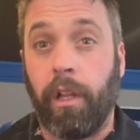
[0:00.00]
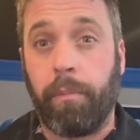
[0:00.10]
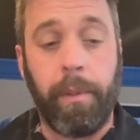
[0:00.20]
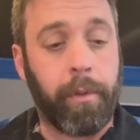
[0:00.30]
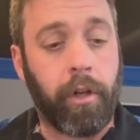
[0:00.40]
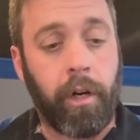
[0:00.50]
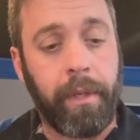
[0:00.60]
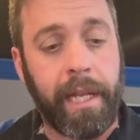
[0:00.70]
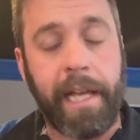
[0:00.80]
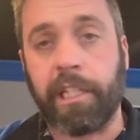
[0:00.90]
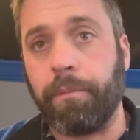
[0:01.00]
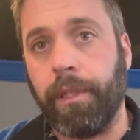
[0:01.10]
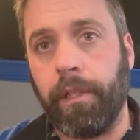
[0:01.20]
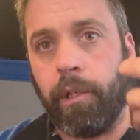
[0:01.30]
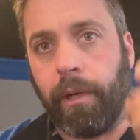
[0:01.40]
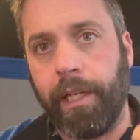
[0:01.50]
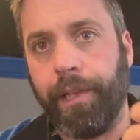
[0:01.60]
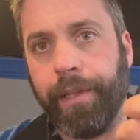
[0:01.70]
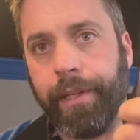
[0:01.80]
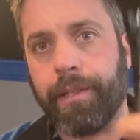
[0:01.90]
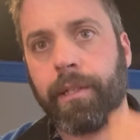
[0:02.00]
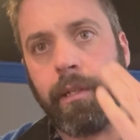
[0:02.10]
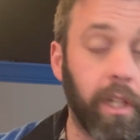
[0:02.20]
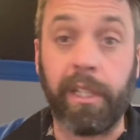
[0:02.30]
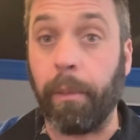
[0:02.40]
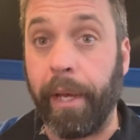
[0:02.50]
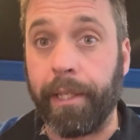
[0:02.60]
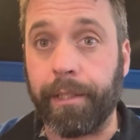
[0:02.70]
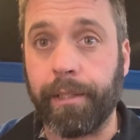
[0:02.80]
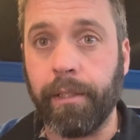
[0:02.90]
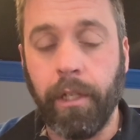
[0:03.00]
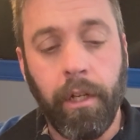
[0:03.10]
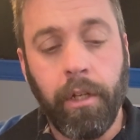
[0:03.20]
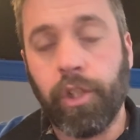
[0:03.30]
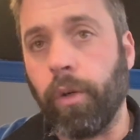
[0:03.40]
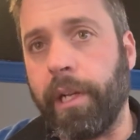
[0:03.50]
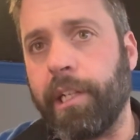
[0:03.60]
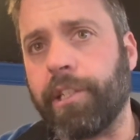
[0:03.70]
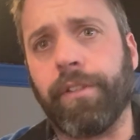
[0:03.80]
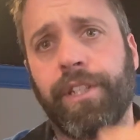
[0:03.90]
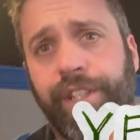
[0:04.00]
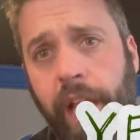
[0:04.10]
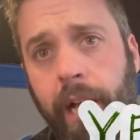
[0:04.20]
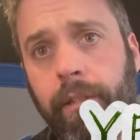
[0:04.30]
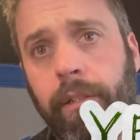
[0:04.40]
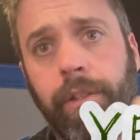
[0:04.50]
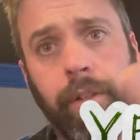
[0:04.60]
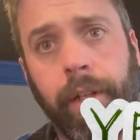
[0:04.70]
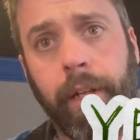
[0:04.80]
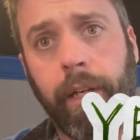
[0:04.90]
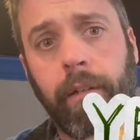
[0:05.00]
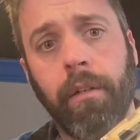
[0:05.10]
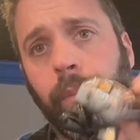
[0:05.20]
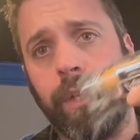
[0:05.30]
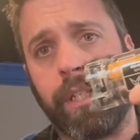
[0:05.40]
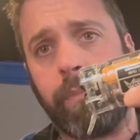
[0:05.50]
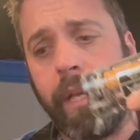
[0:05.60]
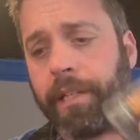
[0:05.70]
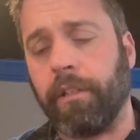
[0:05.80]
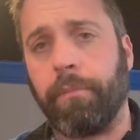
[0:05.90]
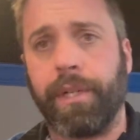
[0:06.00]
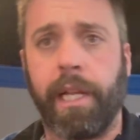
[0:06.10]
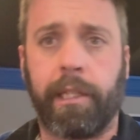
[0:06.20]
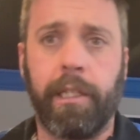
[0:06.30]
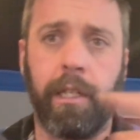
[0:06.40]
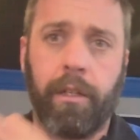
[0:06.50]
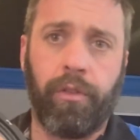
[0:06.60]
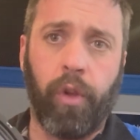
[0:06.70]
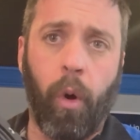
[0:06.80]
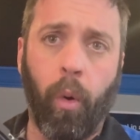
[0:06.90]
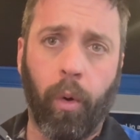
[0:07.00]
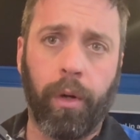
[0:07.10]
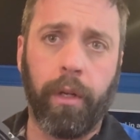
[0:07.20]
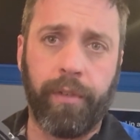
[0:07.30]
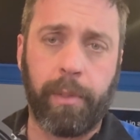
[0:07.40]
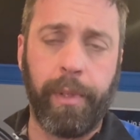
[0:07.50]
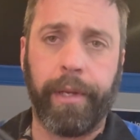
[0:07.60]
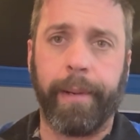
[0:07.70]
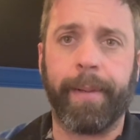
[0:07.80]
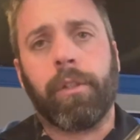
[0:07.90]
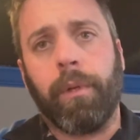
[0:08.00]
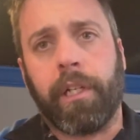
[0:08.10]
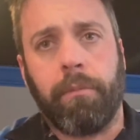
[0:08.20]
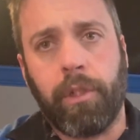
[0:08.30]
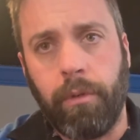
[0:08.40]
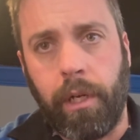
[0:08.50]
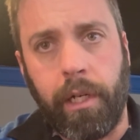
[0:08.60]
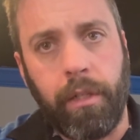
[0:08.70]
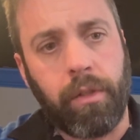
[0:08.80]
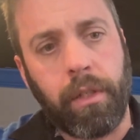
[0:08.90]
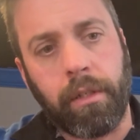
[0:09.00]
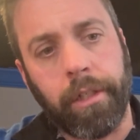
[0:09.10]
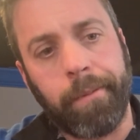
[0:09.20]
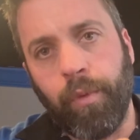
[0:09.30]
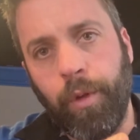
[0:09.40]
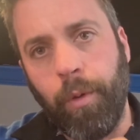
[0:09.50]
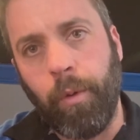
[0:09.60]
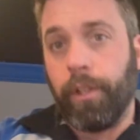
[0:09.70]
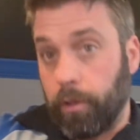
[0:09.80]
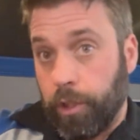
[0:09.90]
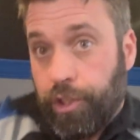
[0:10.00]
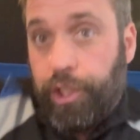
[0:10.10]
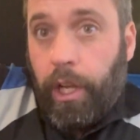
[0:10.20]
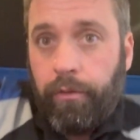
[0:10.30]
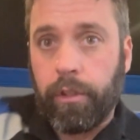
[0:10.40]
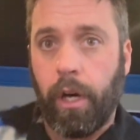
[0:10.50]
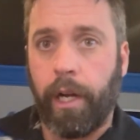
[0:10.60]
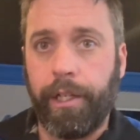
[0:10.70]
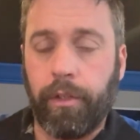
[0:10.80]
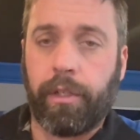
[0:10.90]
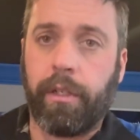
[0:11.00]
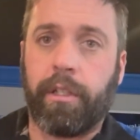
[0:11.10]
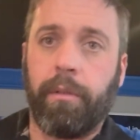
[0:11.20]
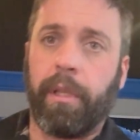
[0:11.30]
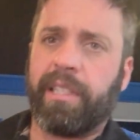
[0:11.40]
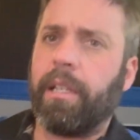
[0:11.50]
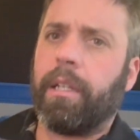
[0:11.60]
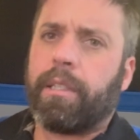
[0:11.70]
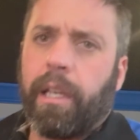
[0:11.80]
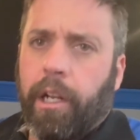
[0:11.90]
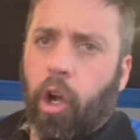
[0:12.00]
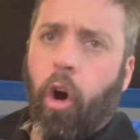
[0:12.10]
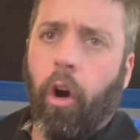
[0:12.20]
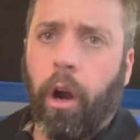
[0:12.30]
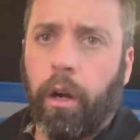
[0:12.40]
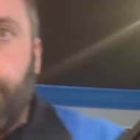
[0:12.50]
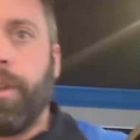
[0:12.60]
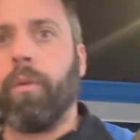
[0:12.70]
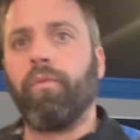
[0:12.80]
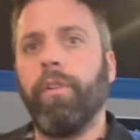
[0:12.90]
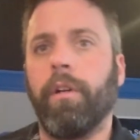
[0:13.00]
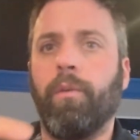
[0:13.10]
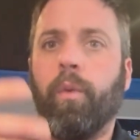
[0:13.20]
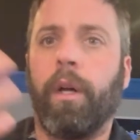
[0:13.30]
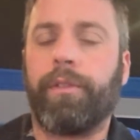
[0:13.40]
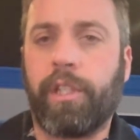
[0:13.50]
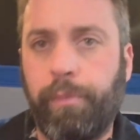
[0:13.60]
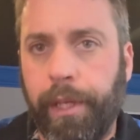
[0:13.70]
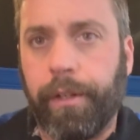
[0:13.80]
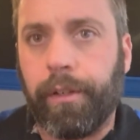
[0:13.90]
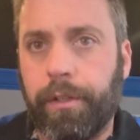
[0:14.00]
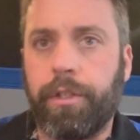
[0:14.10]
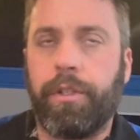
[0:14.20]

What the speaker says: lot of people call me and ask me, do I need this? Depends. Short answer is yes, you need it. This is basically protecting the horn of the speaker. So when it comes to an audio system, you know, your general audio system, like say, let's say in a car, you don't really want speakers